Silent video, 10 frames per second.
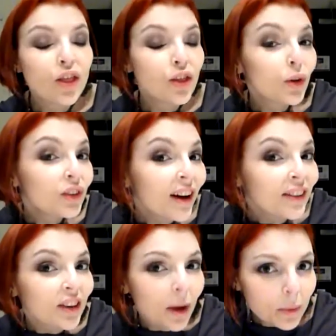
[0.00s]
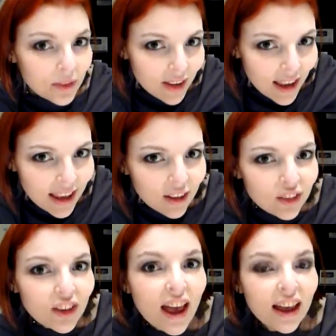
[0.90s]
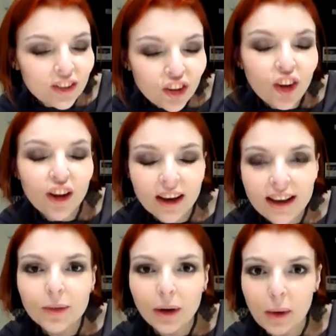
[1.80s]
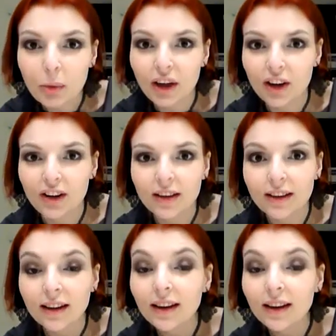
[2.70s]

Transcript: no touch-ups, is as good as when I put it on.